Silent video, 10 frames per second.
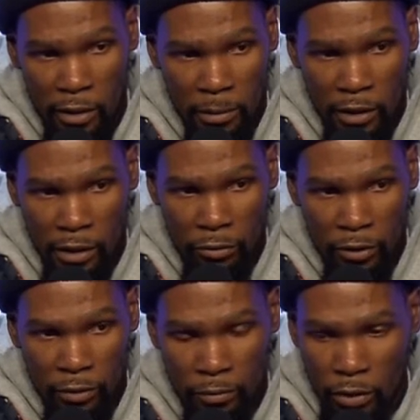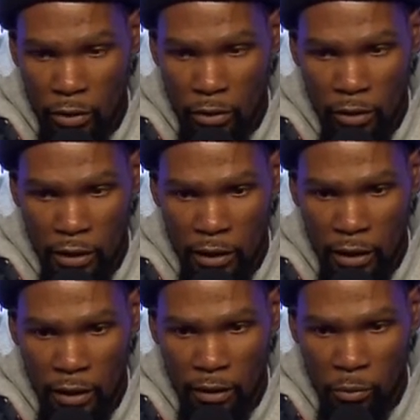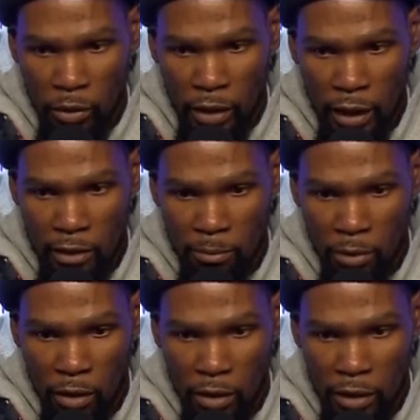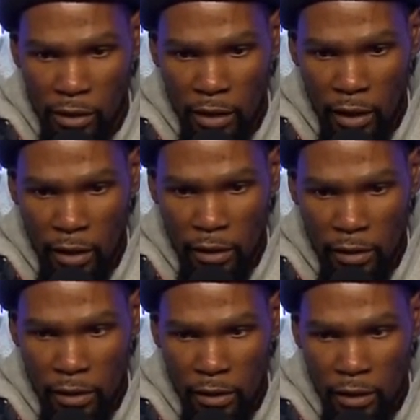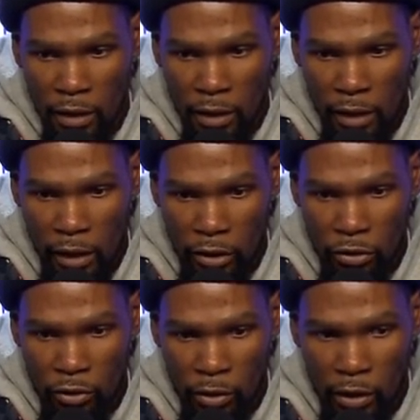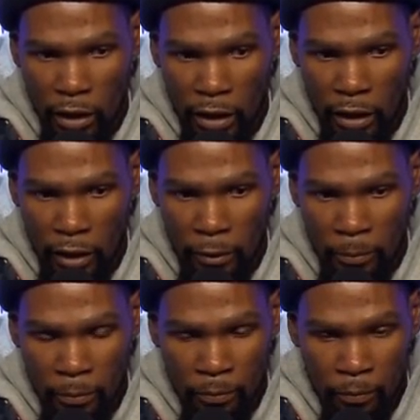something different, you know. I think when he has the ball in his hands and he's controlling the game,